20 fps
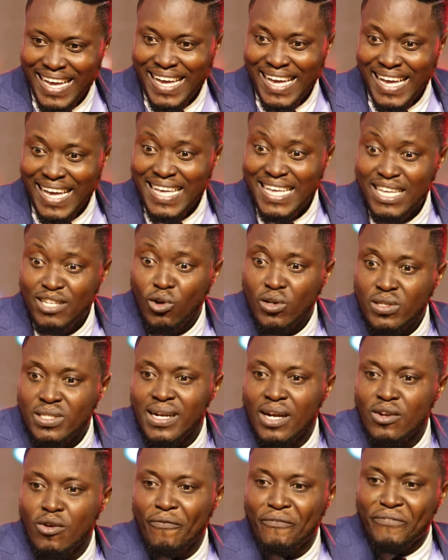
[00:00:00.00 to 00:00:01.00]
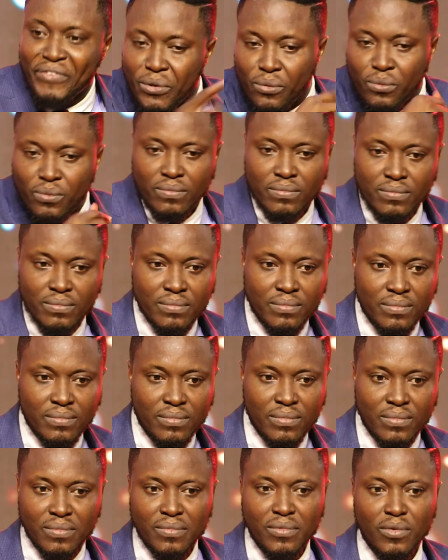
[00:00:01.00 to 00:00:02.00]
He just ran off.
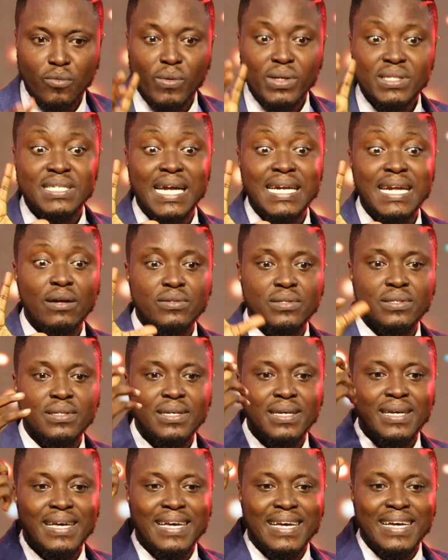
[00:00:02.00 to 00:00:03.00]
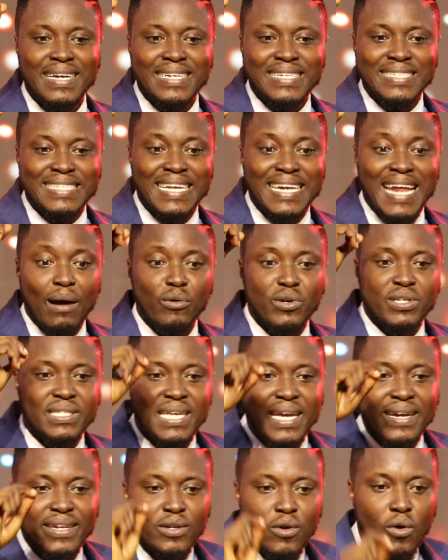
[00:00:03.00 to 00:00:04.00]
When he ran out, then I was
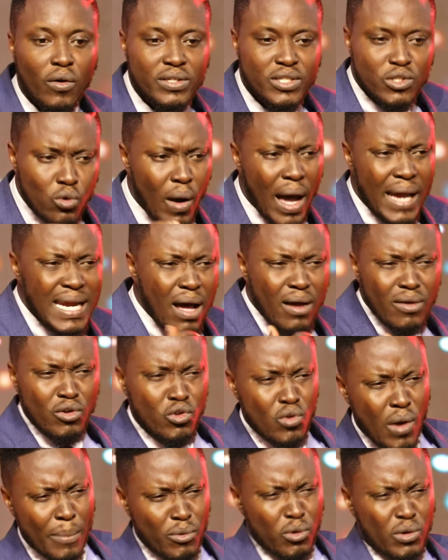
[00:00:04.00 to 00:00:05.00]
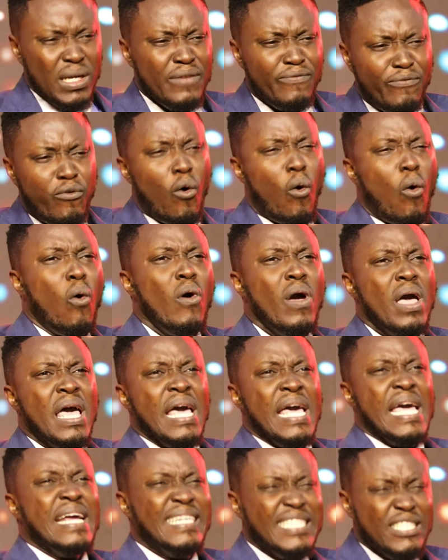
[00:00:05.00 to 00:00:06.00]
hearing God. So and now, you know, I'm looking for a
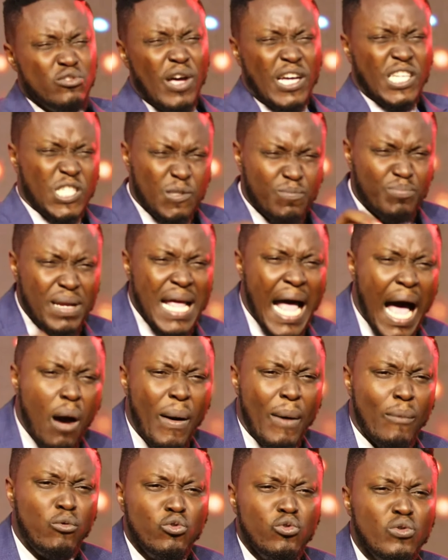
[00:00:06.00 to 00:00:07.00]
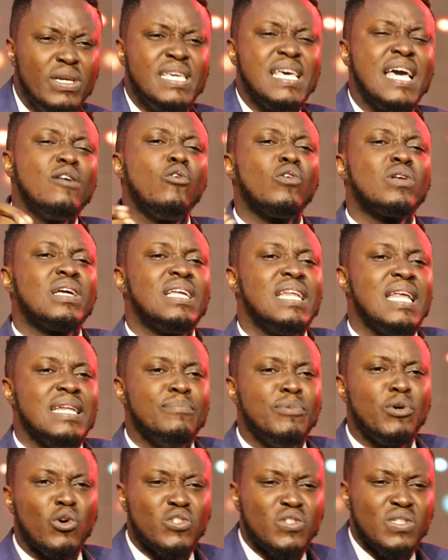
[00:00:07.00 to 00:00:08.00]
reason to explain how I couldn't hear God clearly.
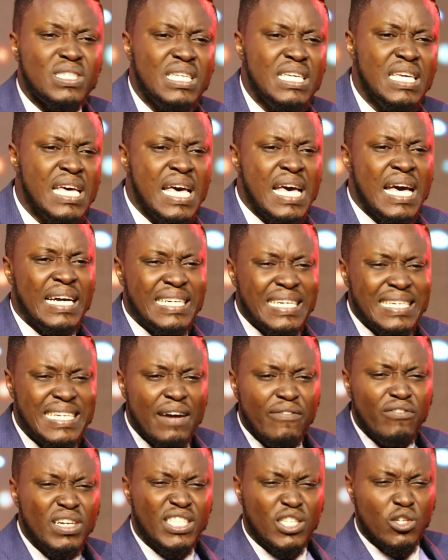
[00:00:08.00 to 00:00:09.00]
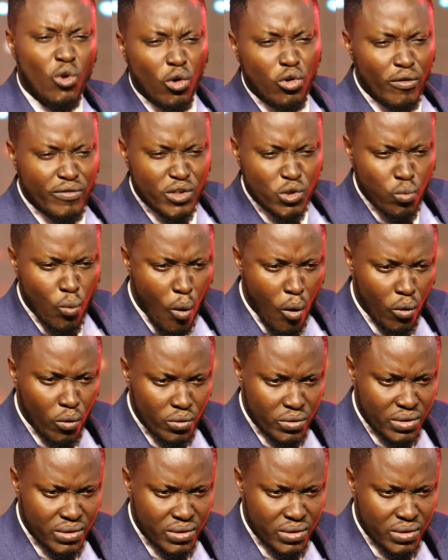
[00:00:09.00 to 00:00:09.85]
See, the devil is the God of this world.